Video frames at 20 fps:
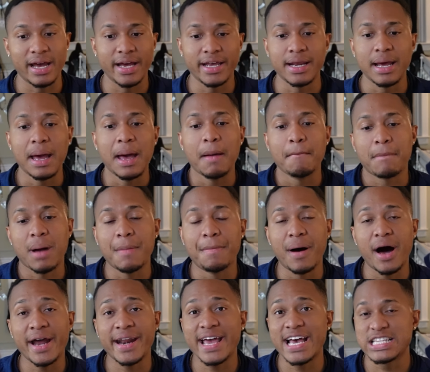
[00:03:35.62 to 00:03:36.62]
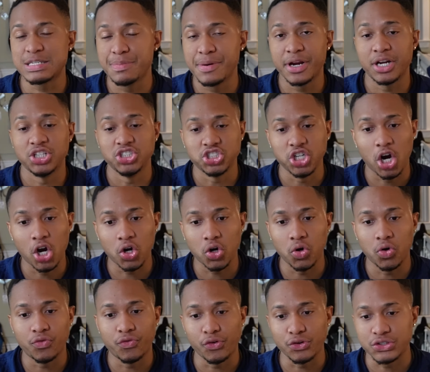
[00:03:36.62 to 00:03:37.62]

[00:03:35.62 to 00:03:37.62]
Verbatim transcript: said, "My body has been a jungle